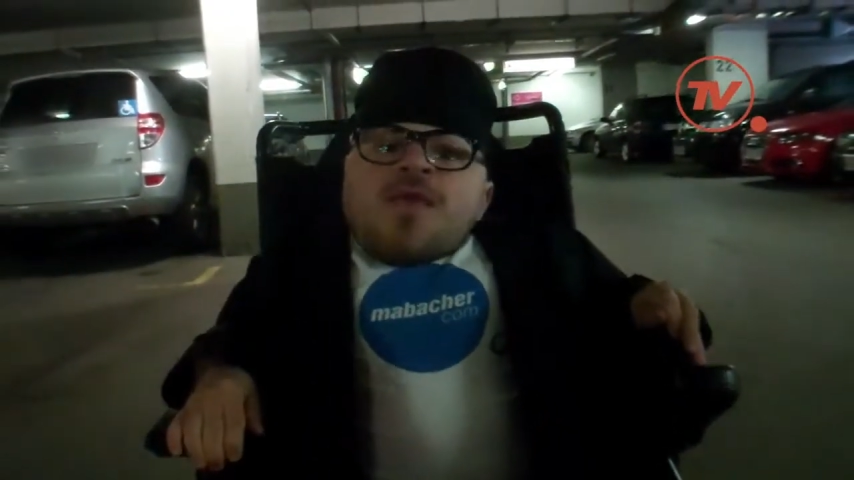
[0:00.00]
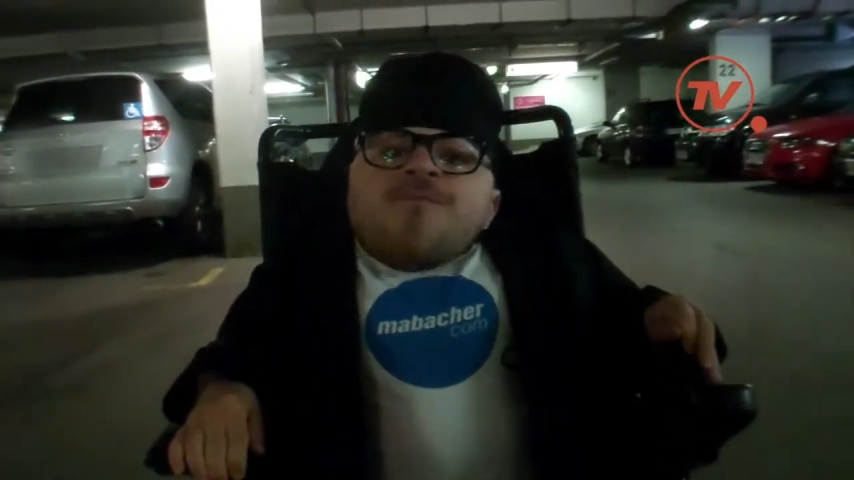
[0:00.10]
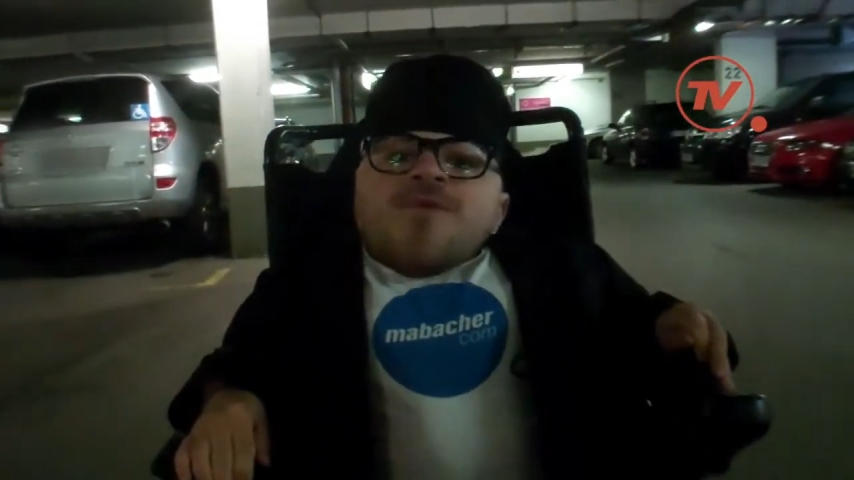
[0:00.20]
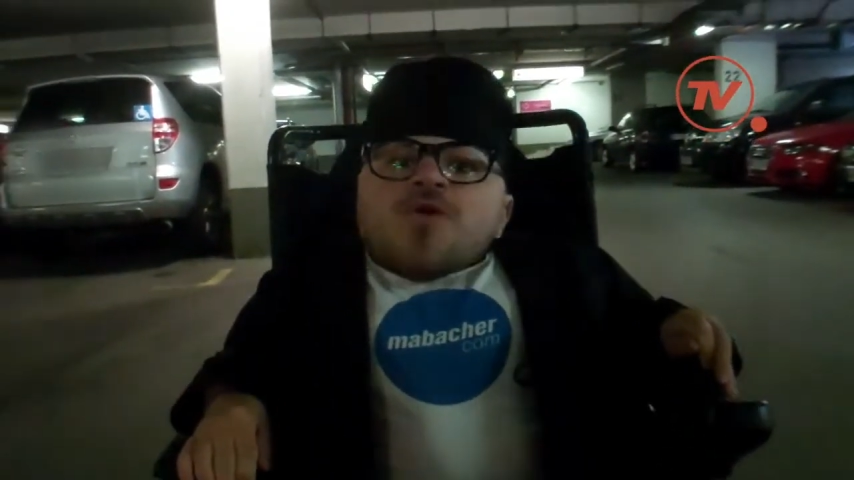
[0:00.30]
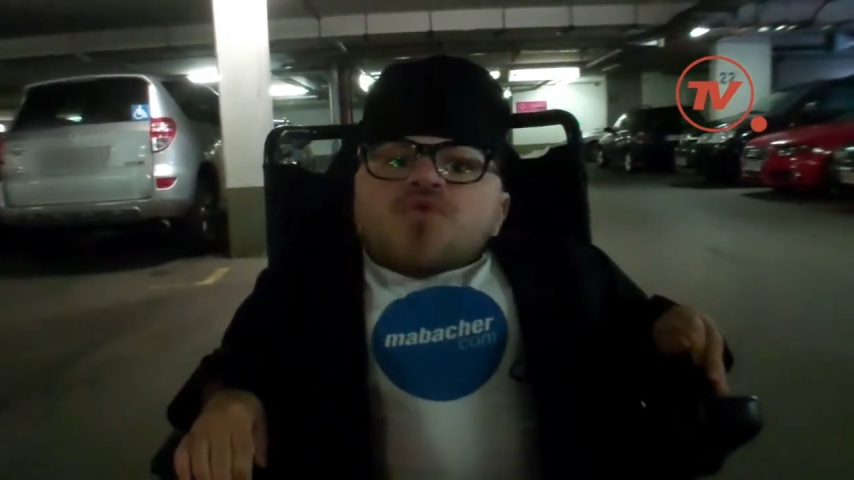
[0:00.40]

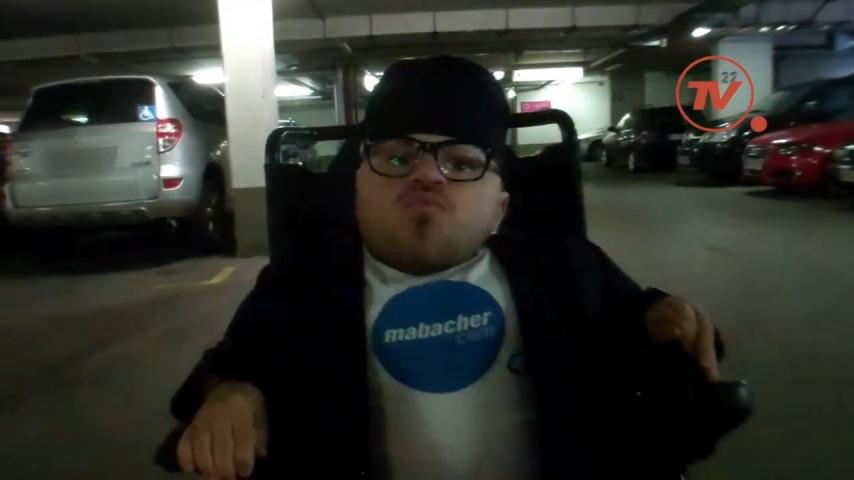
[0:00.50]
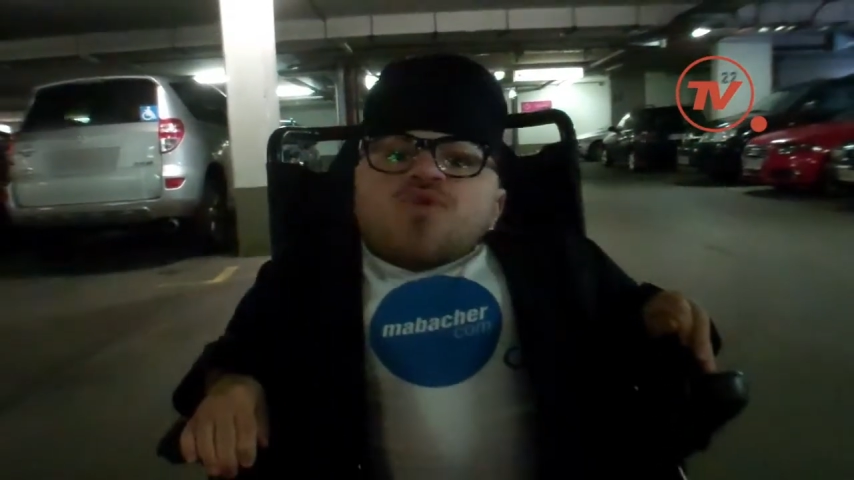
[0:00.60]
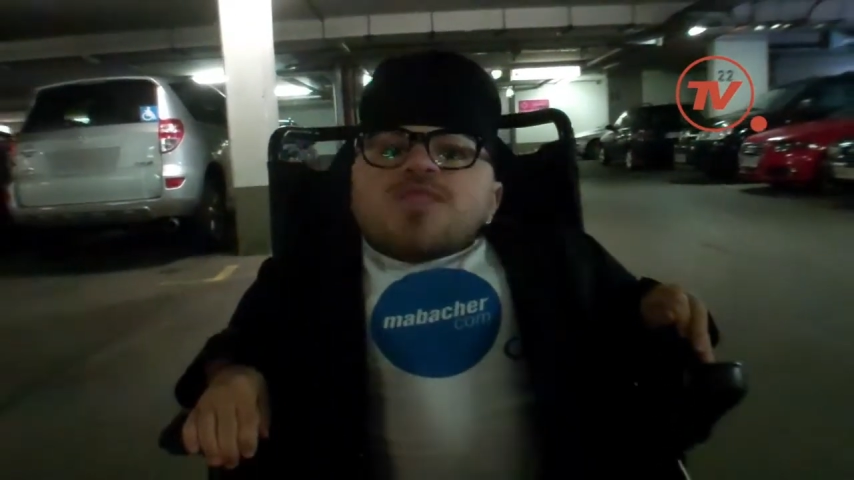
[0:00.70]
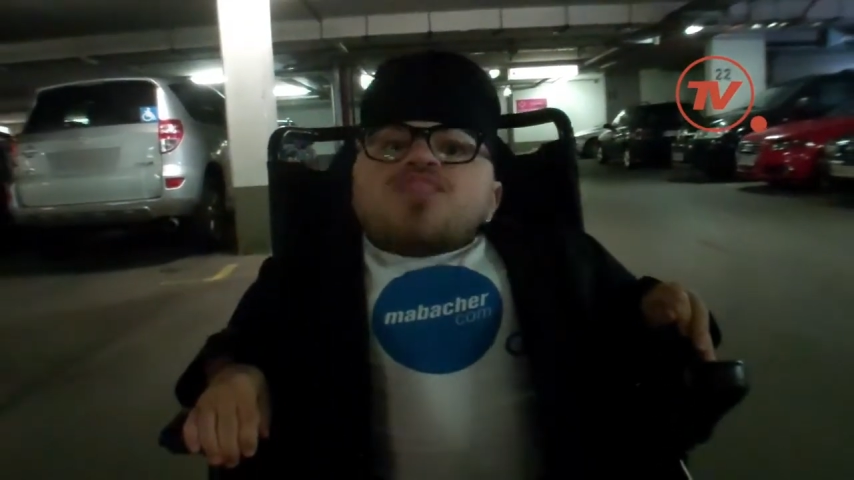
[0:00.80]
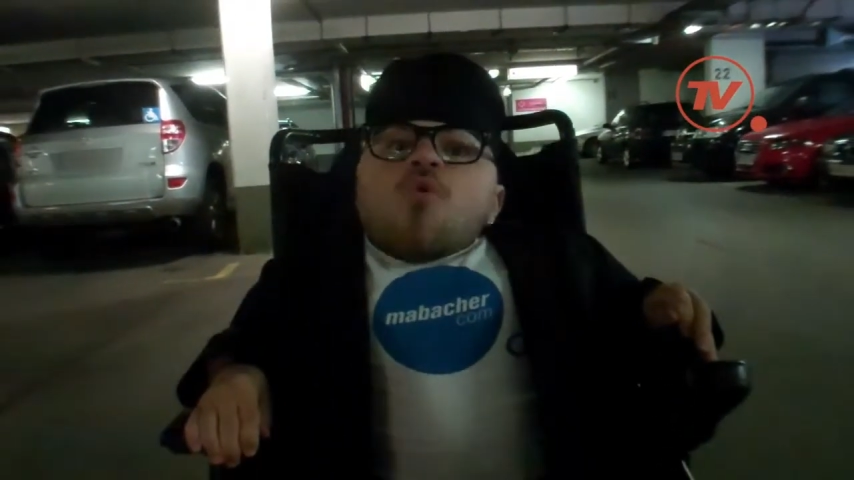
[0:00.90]
because
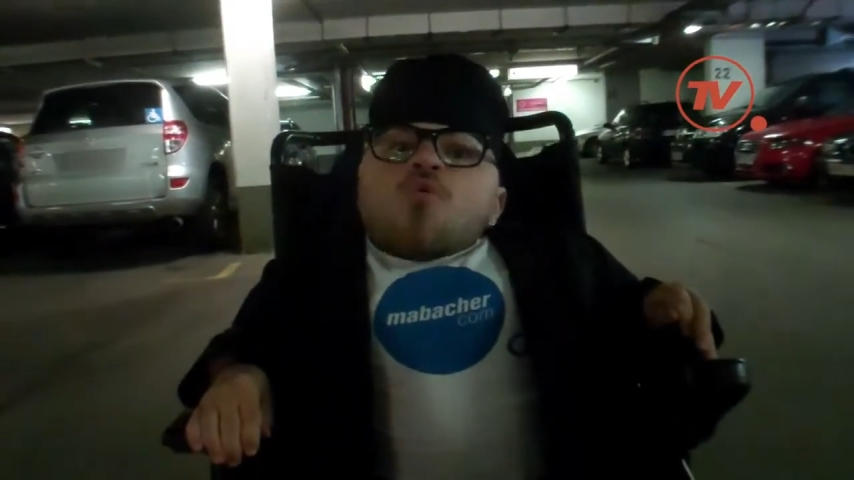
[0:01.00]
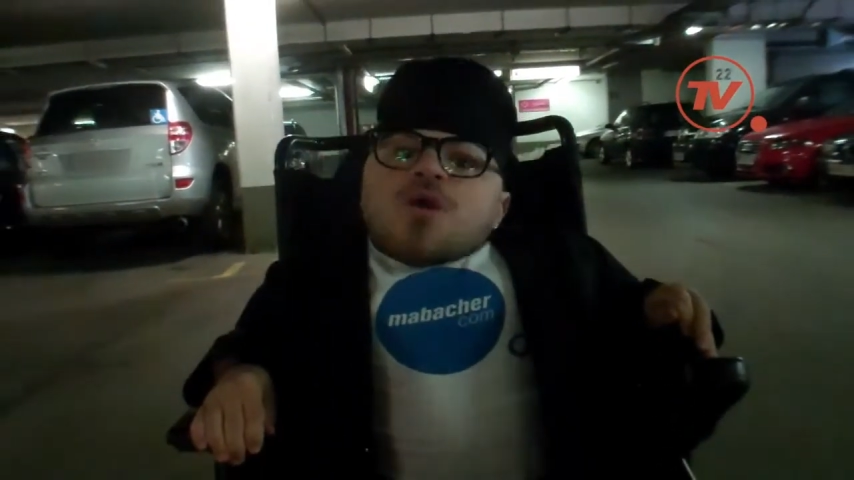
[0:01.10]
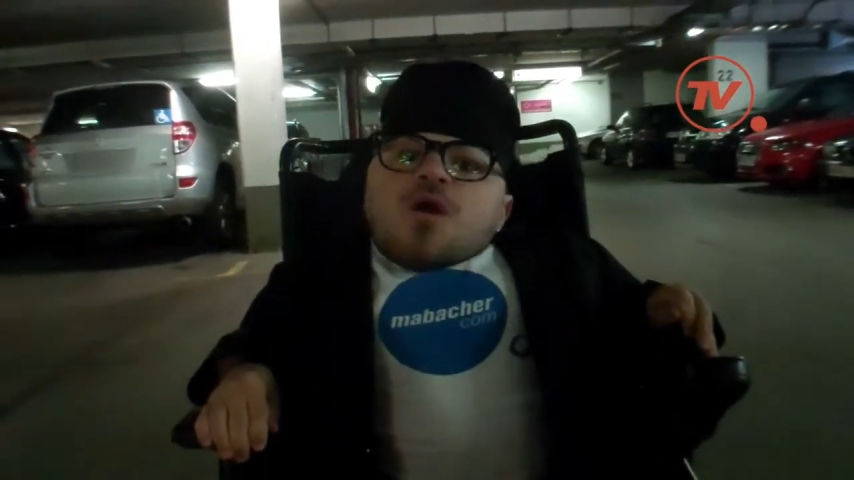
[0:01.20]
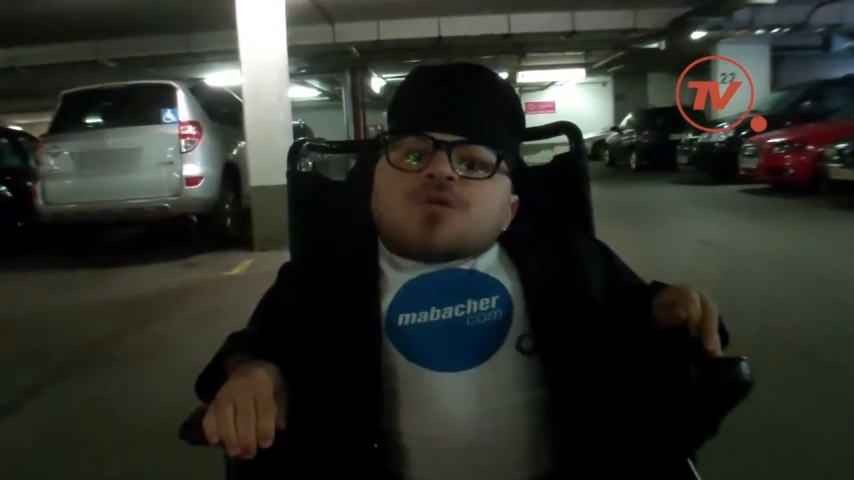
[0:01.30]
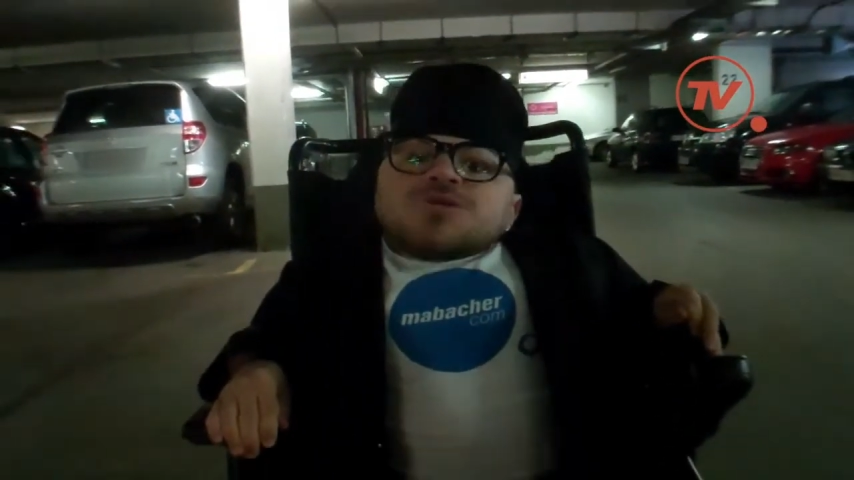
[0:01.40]
we are no
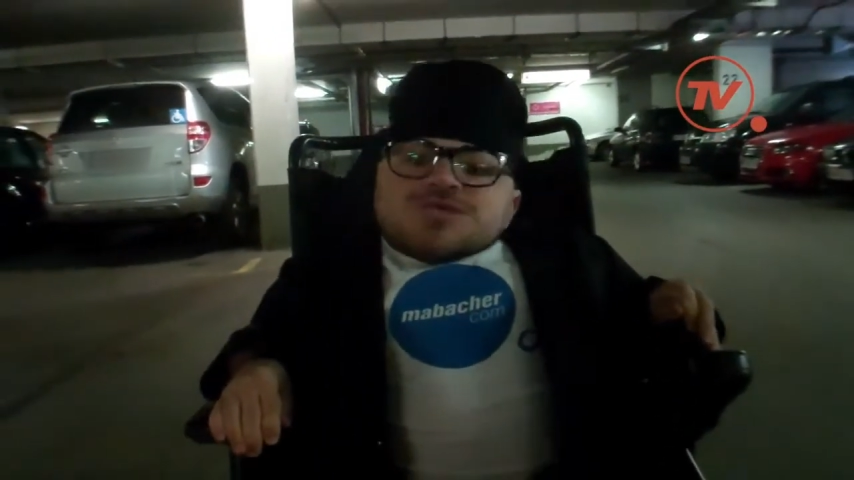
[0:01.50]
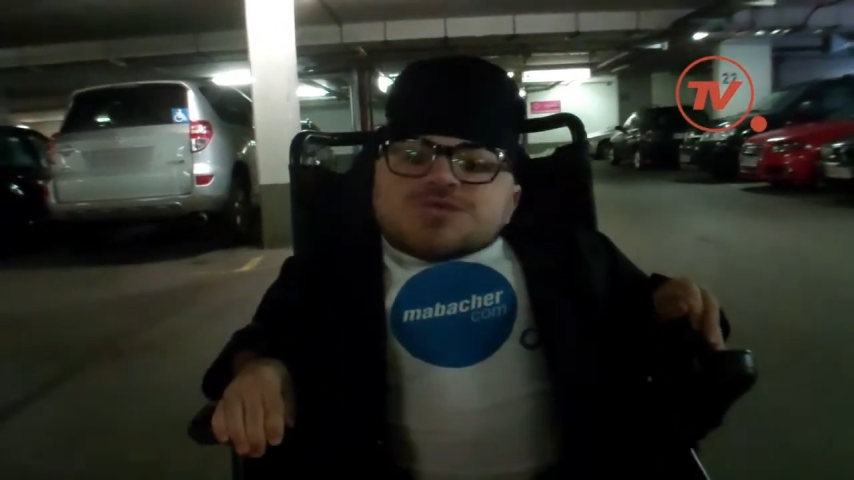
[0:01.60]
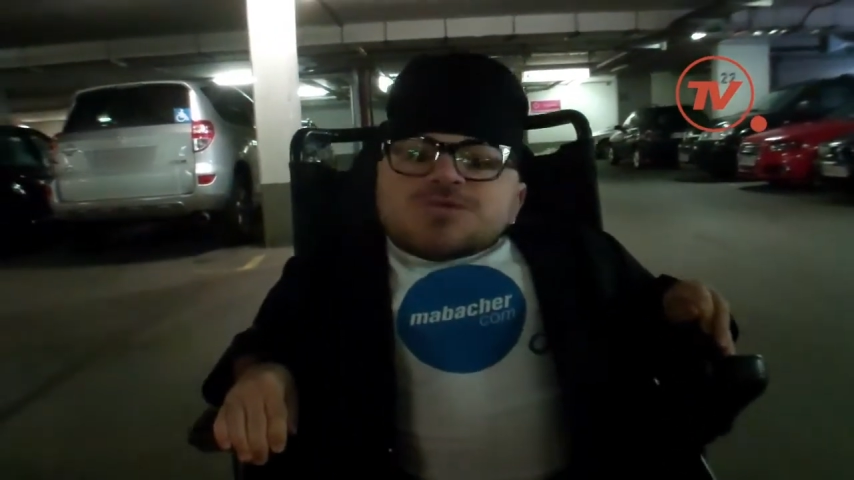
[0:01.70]
cars,